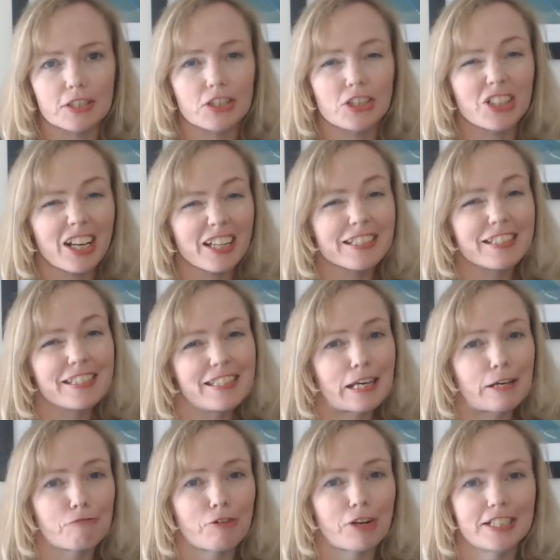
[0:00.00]
just as
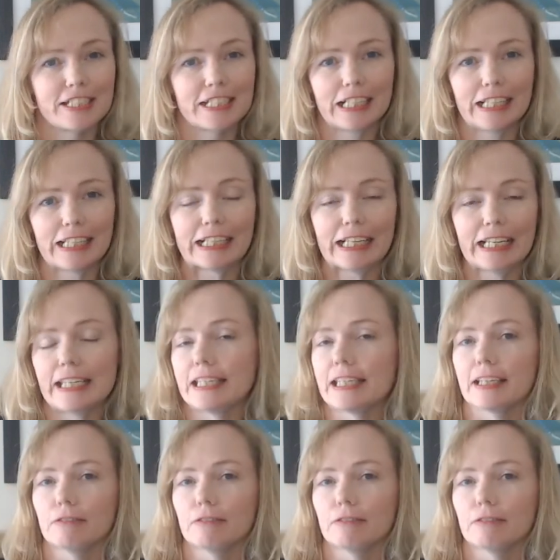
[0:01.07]
they're frantically cleaning,